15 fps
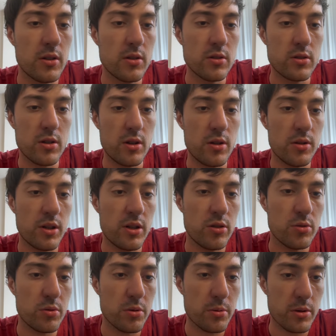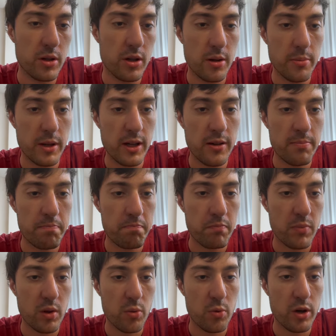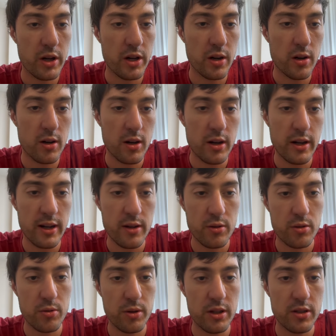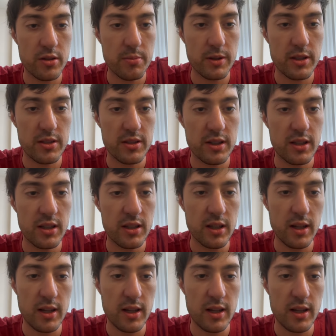So here's where we're going to be. We are now going to be seeing